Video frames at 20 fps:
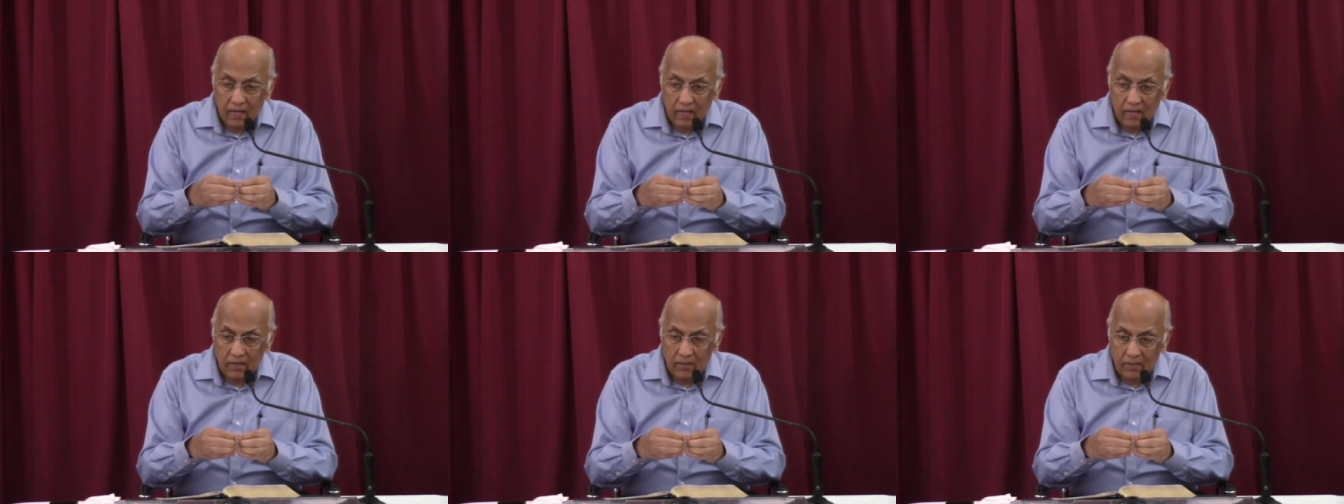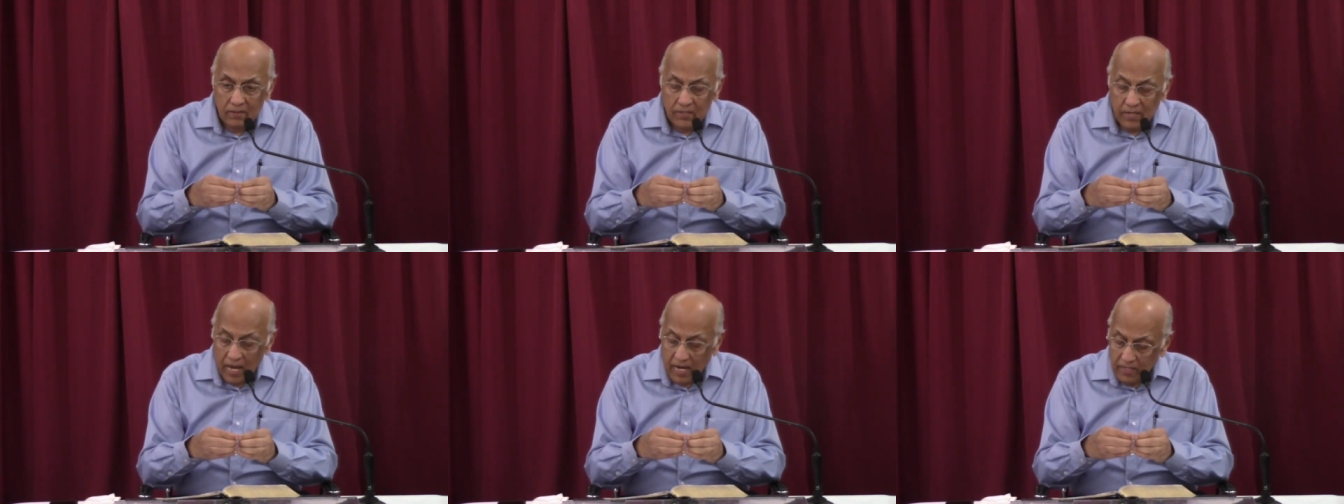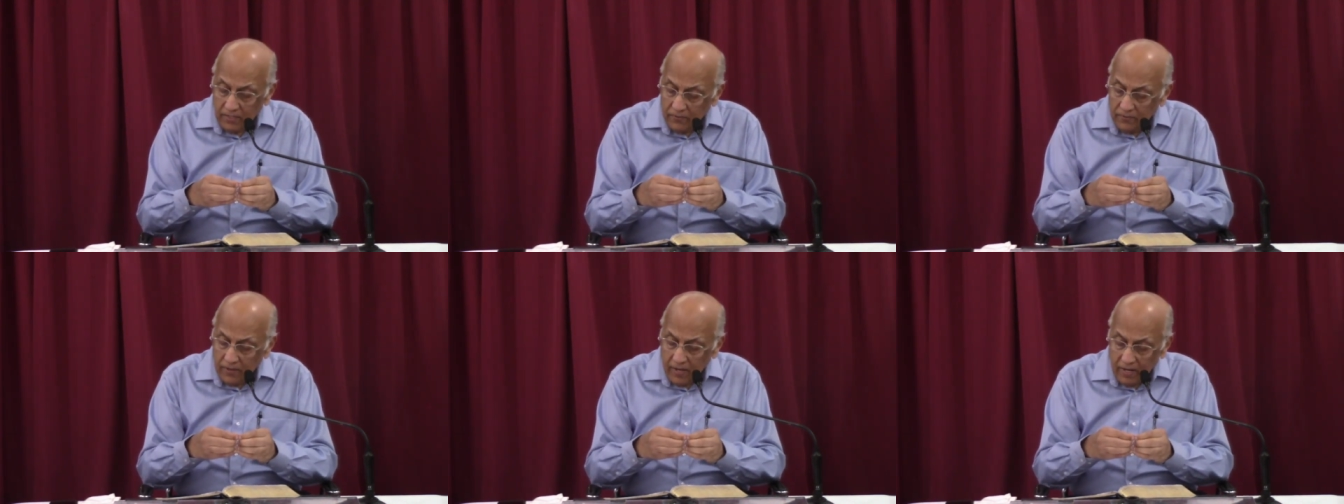and you're
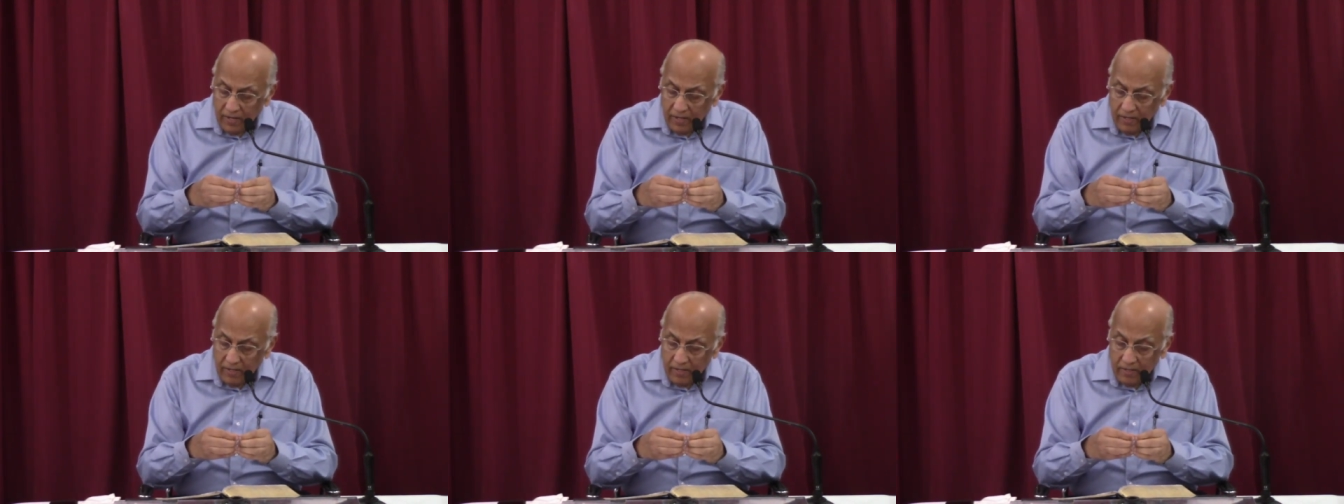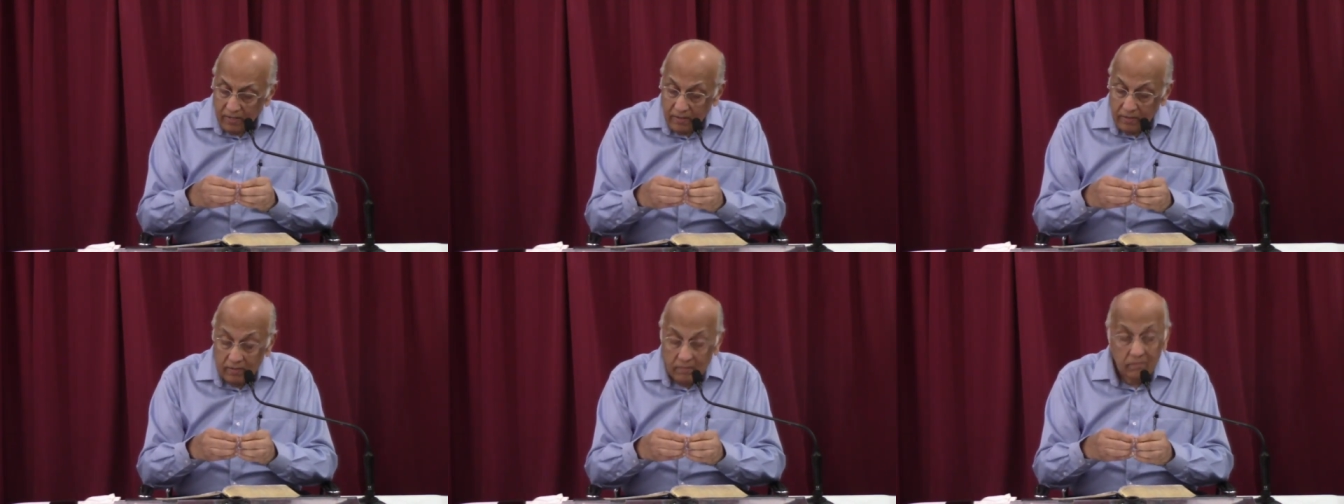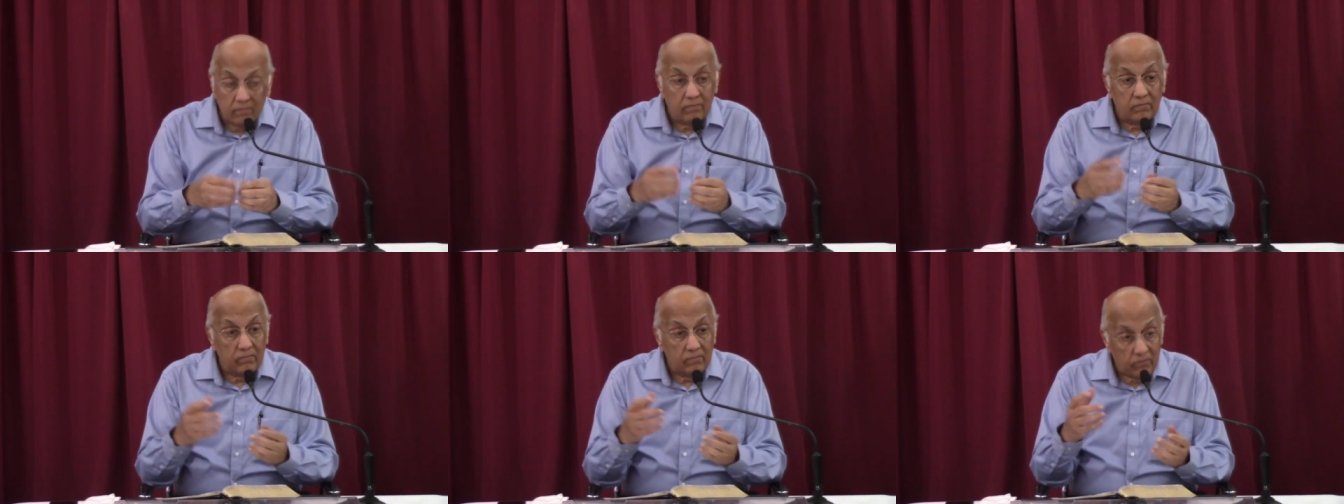satisfied that
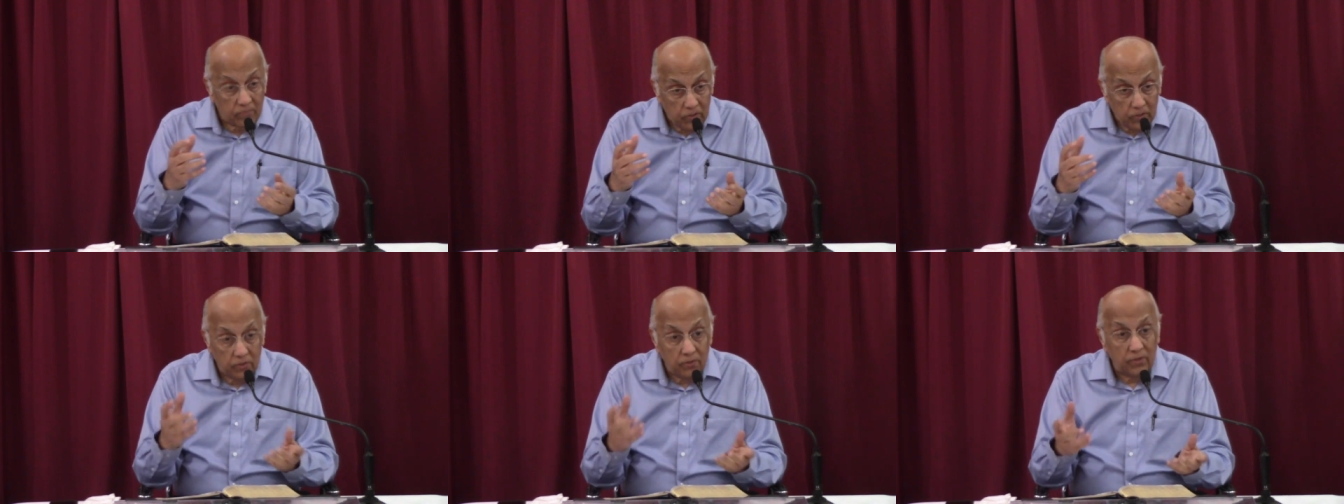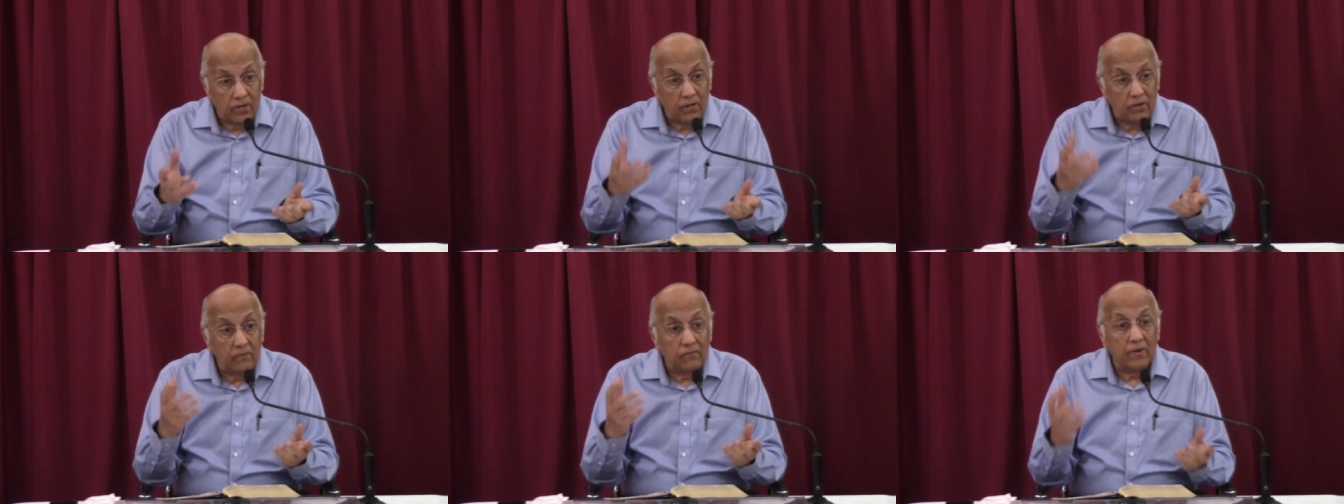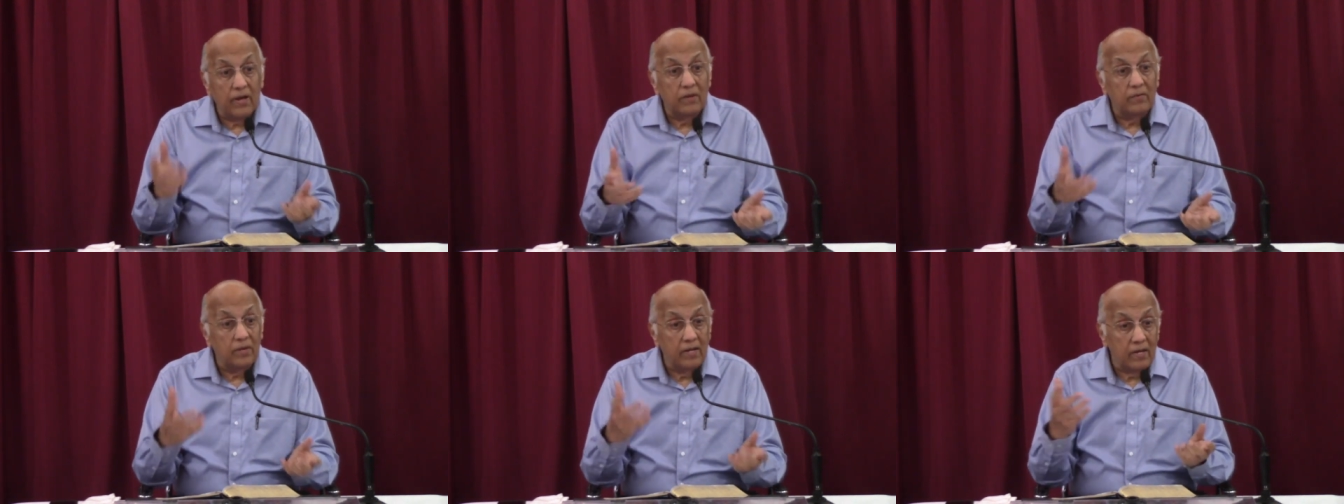you and your
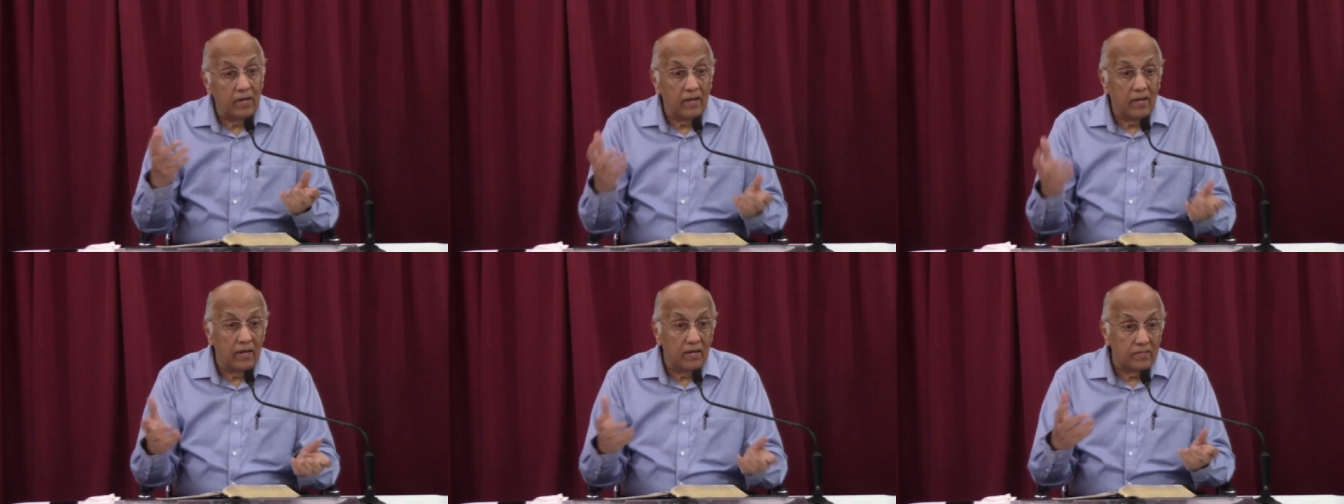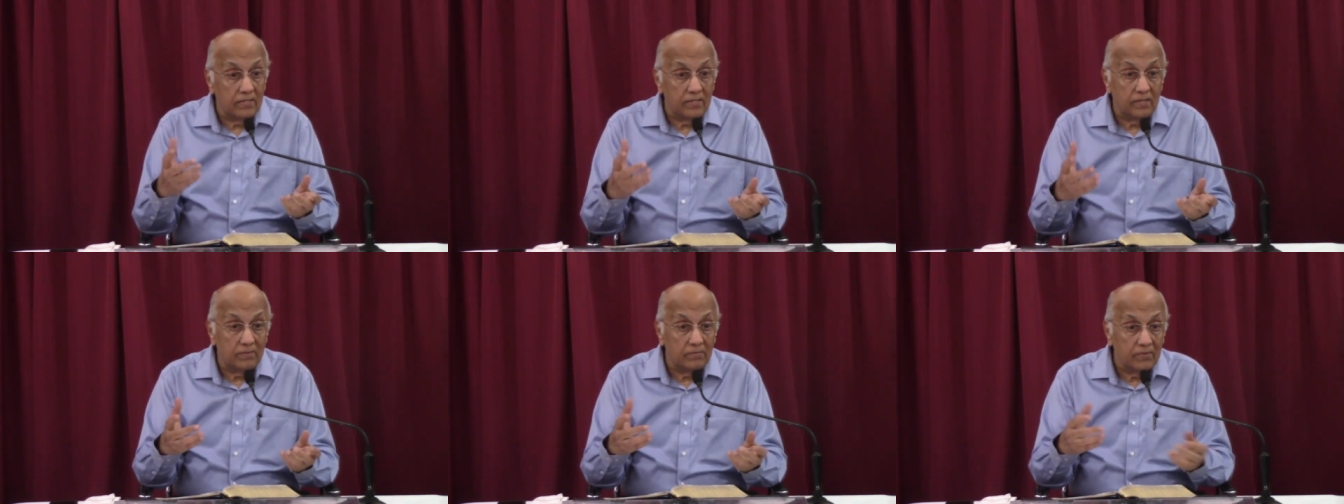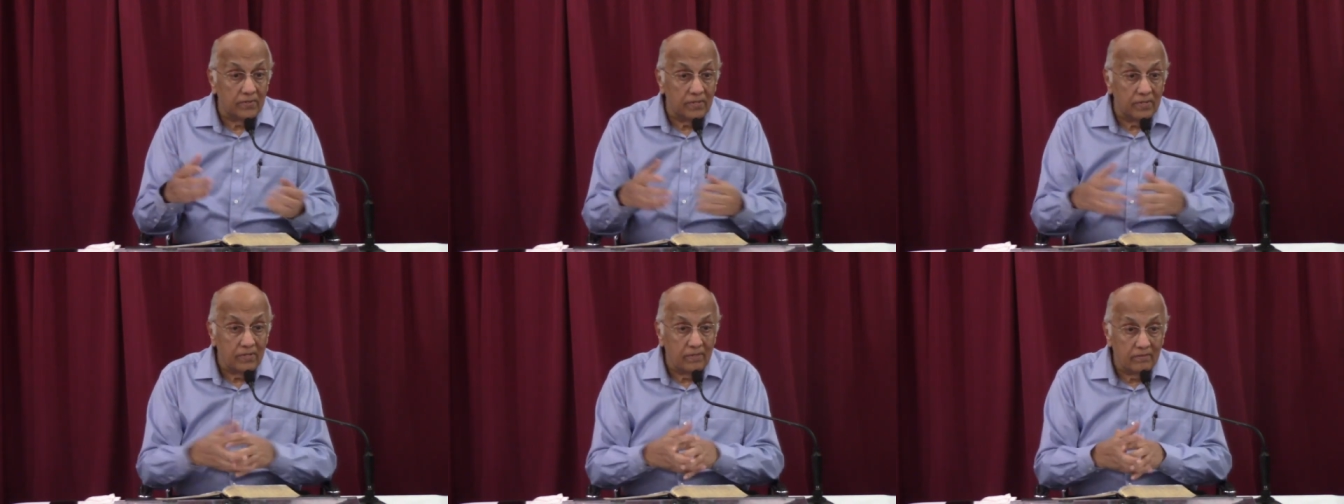family can get
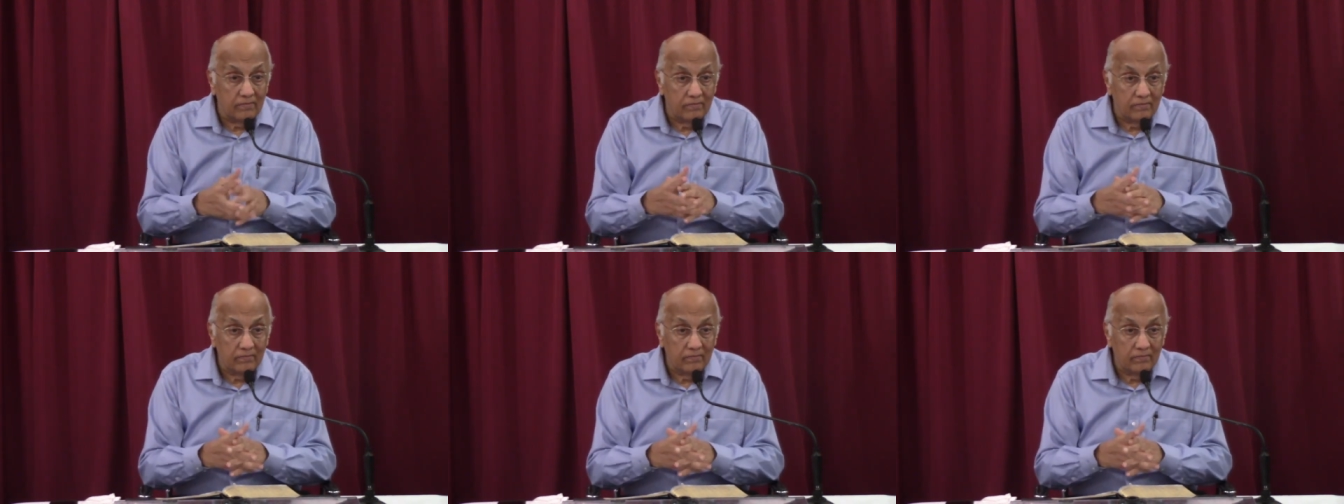something?